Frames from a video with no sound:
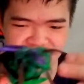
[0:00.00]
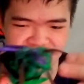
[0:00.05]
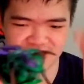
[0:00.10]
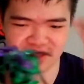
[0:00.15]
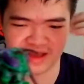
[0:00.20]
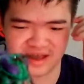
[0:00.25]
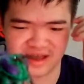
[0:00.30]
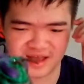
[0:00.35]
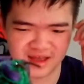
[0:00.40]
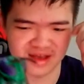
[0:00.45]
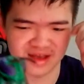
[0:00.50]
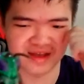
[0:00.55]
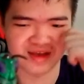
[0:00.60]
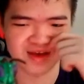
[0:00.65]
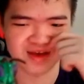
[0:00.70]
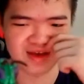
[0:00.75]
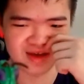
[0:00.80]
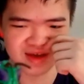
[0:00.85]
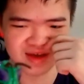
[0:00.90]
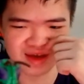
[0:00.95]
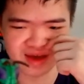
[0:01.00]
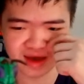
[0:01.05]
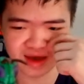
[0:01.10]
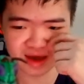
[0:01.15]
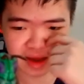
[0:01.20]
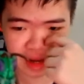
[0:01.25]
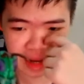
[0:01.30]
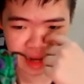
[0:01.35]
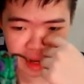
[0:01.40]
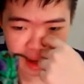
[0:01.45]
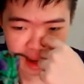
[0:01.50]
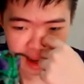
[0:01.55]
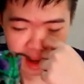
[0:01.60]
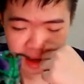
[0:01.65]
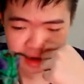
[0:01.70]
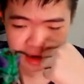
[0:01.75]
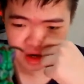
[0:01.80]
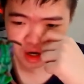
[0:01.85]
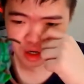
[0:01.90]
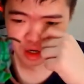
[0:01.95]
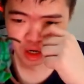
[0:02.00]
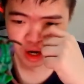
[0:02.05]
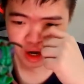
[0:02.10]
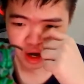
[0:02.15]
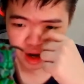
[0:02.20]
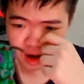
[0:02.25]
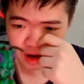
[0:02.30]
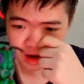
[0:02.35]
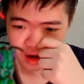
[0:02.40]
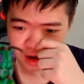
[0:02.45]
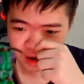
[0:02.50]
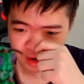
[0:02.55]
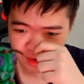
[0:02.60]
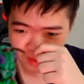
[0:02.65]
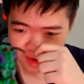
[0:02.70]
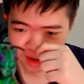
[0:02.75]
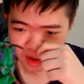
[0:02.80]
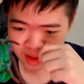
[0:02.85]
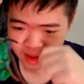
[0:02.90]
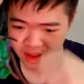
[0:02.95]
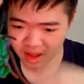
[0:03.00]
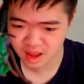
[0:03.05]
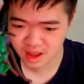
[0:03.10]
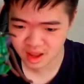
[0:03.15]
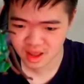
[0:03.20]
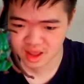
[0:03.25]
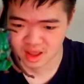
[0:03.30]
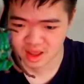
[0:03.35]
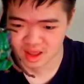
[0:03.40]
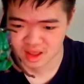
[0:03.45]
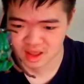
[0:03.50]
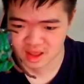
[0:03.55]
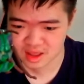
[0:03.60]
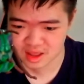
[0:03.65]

okay. JJ, any idea when? Uh,